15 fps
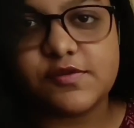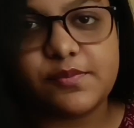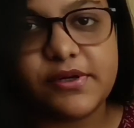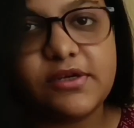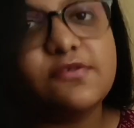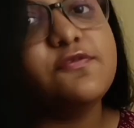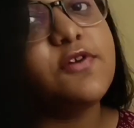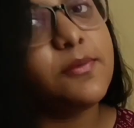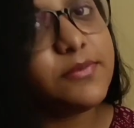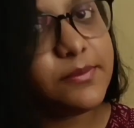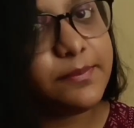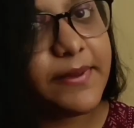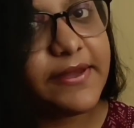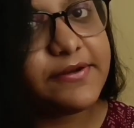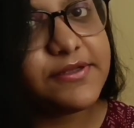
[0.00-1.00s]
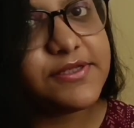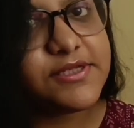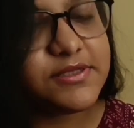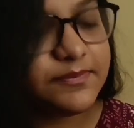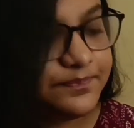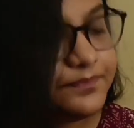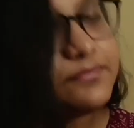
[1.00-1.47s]
offspring from the
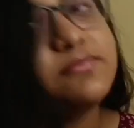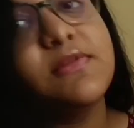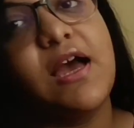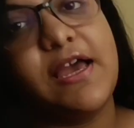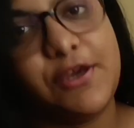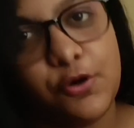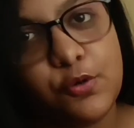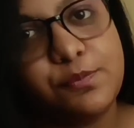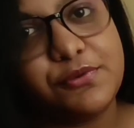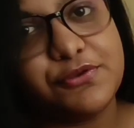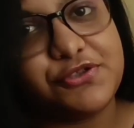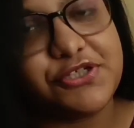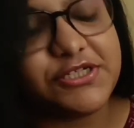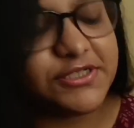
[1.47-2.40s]
parents, I hope you